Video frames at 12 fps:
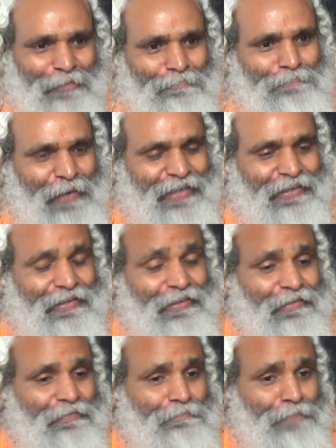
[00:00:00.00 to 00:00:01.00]
But
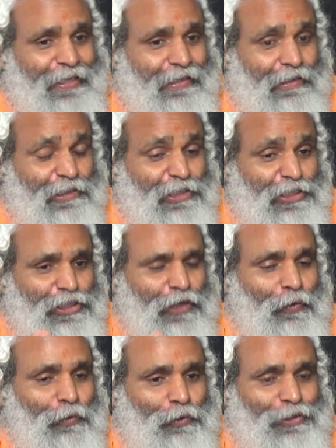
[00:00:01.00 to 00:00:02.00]
because
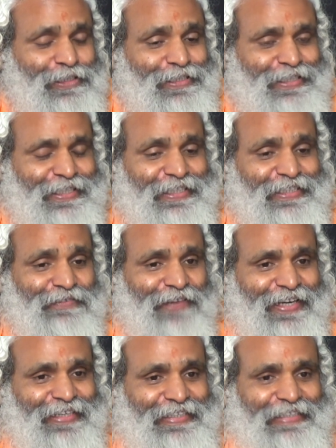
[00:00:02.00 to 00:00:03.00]
the question is
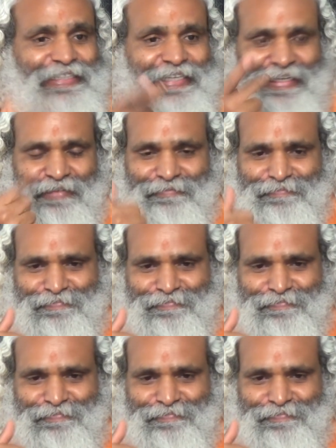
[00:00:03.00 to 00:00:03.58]
very tricky,